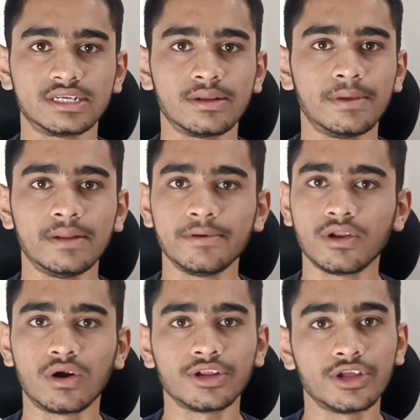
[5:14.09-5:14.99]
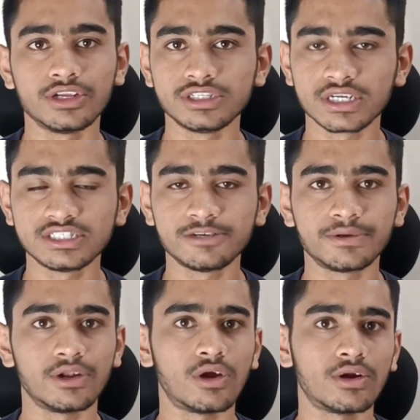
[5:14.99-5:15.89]
It will help you a lot in your internship,
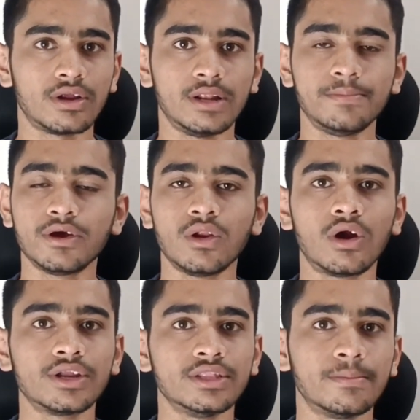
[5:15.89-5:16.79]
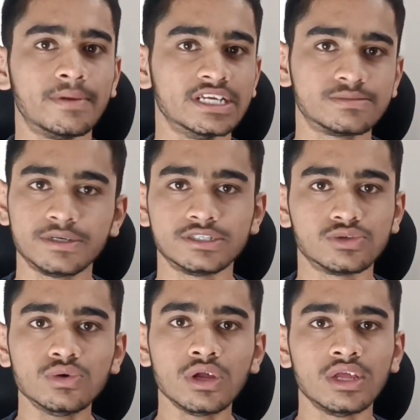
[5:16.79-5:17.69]
help you a lot in the placements
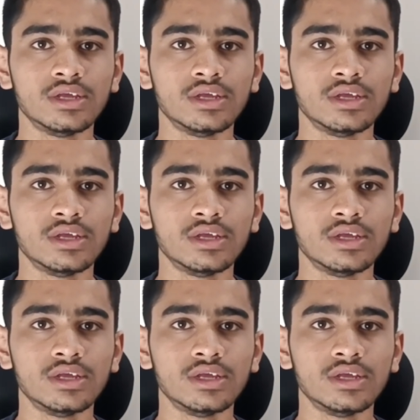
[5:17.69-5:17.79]
too.